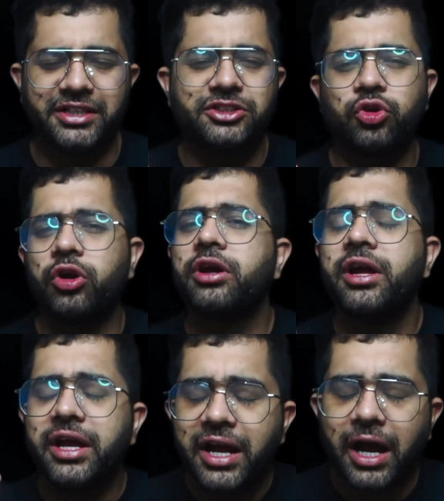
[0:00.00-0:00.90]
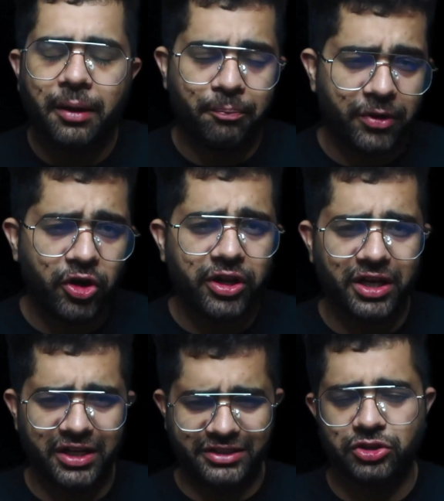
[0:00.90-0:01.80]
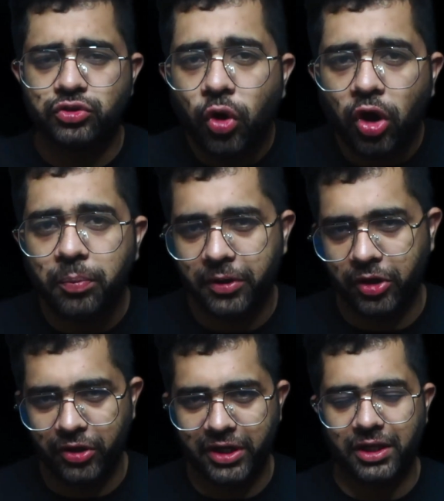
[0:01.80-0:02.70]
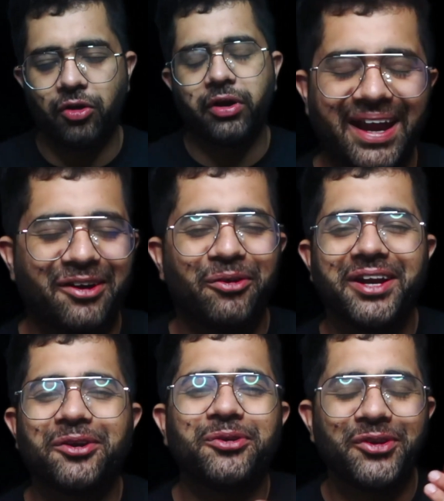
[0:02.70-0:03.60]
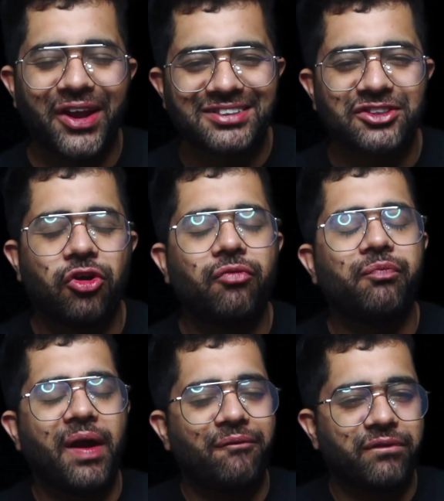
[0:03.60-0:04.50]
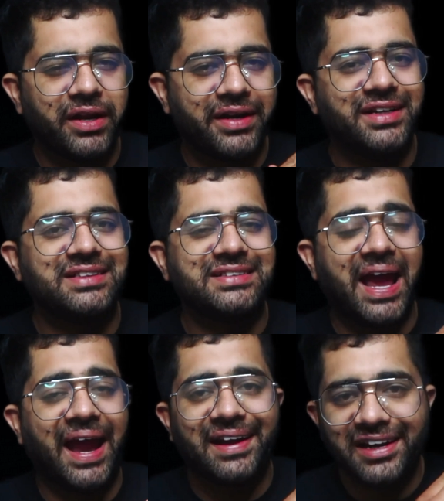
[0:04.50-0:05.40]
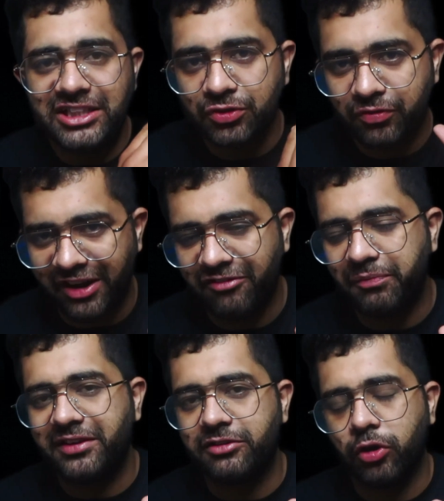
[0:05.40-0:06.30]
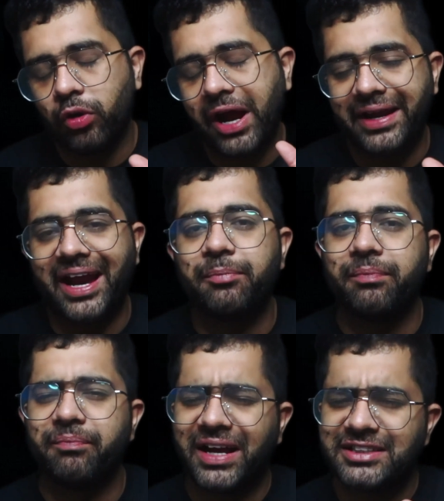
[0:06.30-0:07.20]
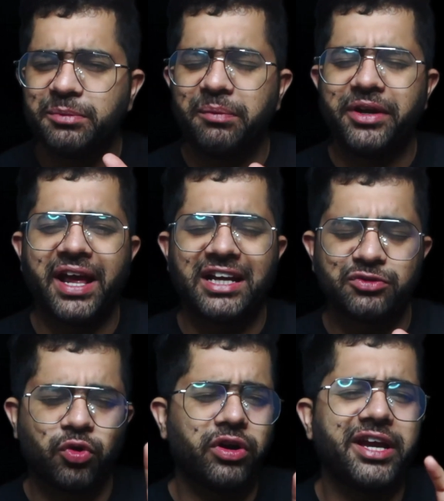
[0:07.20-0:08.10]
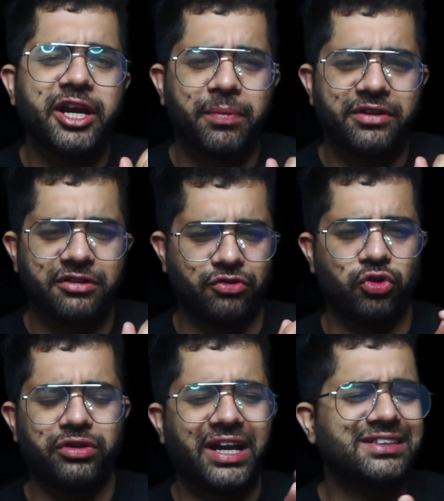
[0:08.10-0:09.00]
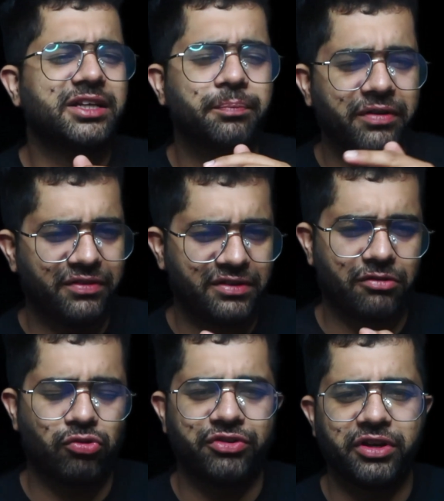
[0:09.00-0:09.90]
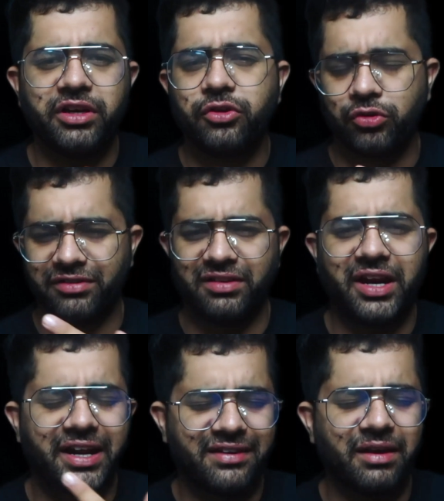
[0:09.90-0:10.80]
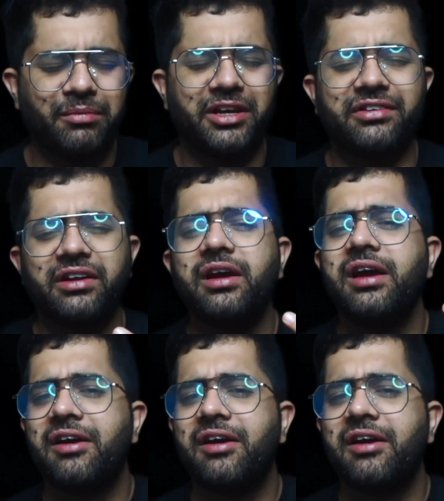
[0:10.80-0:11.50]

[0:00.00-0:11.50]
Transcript: It's not periodical, it's non-periodical. And according to UNESCO, pamphlet is at least 5 pages long and at maximum it has 48 pages. So that's the previous year question, UGC-NET examination.